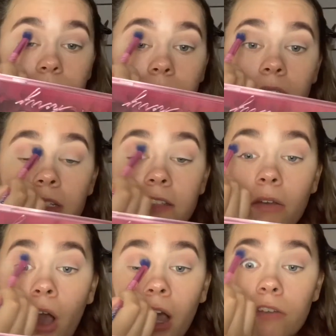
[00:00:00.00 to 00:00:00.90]

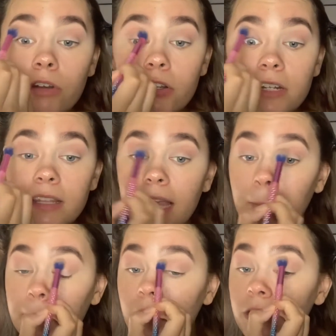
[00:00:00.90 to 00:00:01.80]
So I rode in the
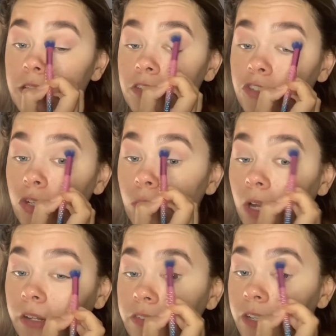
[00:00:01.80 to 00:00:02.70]
ambulance to
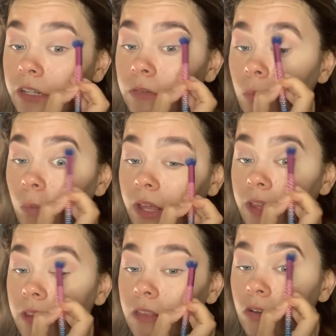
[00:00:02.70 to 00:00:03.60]
London
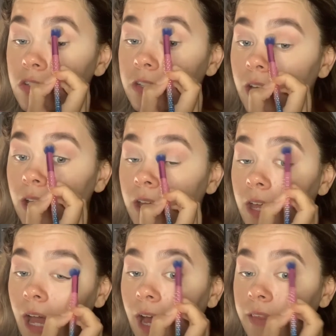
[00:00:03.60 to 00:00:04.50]
with Oscar
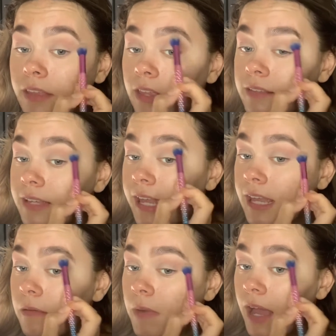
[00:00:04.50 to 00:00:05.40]
and the
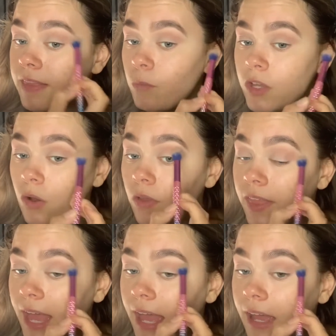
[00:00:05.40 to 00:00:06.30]
team, and then we got
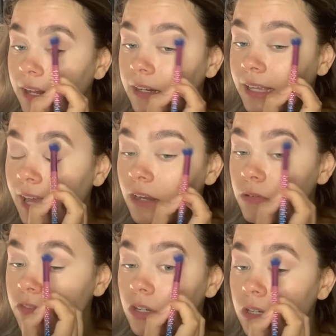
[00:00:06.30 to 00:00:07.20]
there, and again
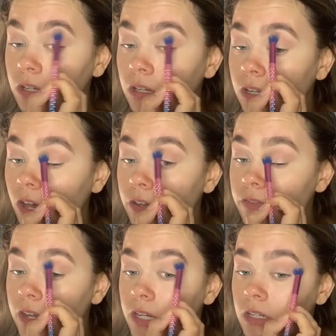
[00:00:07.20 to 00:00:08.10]
with
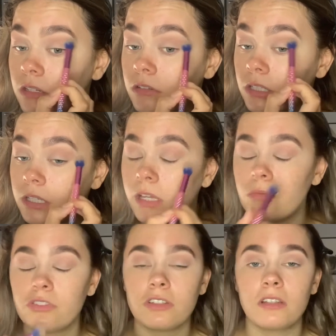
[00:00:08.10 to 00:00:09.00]
COVID, it
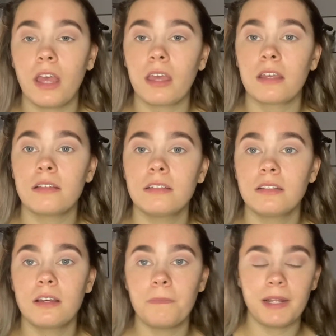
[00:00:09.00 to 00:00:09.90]
was just like
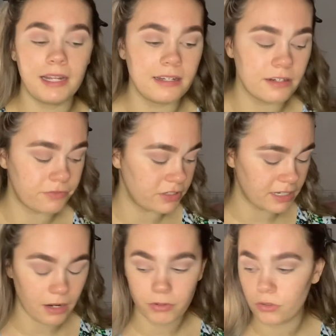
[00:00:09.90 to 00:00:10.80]
completely different to
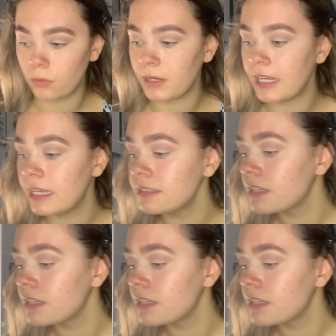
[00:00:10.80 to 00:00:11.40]
how it normally is.